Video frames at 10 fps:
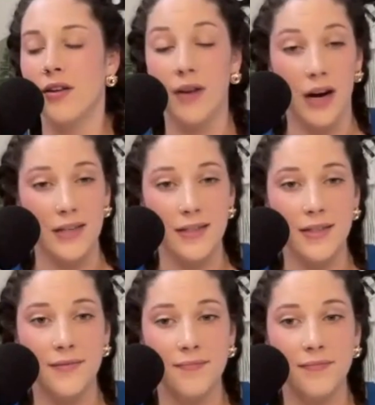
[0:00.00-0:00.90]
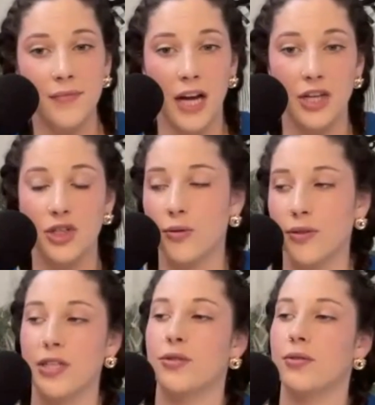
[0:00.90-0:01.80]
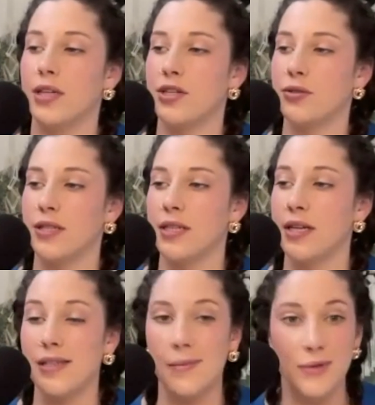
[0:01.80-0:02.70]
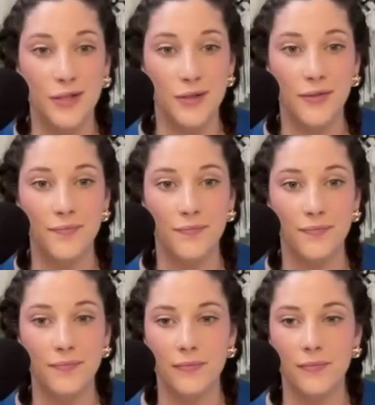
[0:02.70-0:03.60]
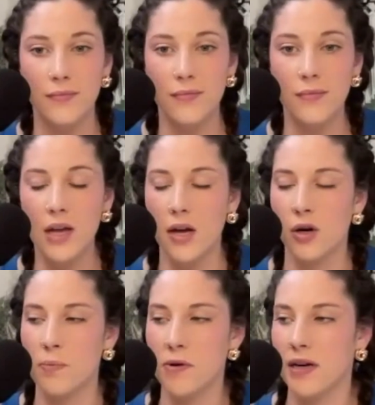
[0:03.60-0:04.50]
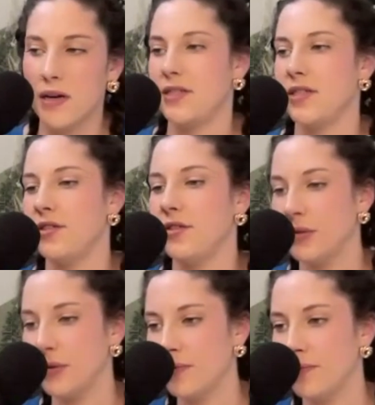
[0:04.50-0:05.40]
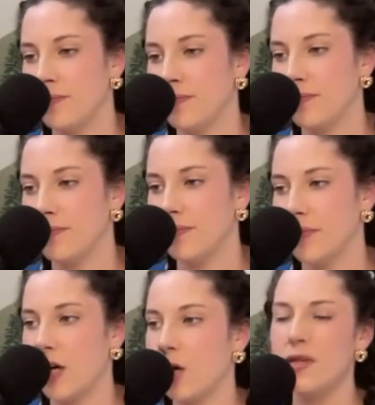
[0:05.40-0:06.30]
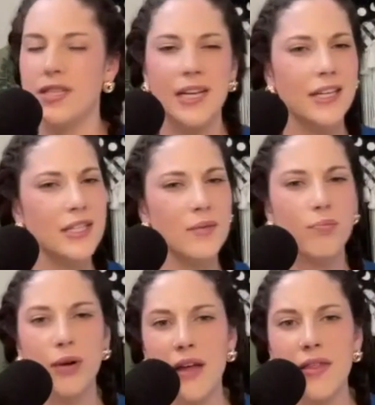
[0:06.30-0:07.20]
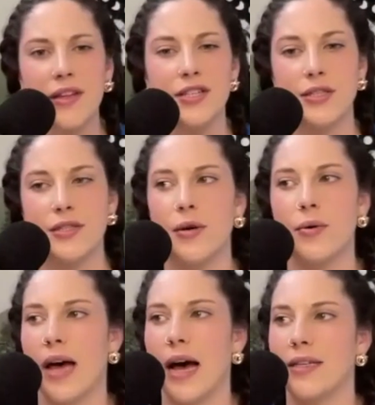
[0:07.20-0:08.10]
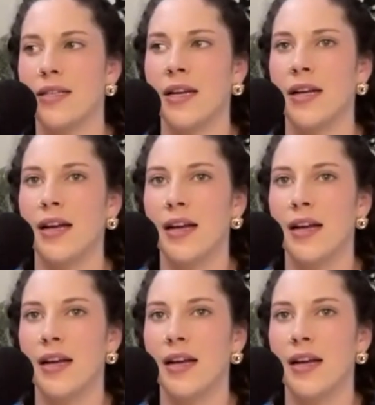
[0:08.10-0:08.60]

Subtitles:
You guys, I truly, truly enjoyed today's episode. I hope you guys did too. I hope you take a deep breath and just know that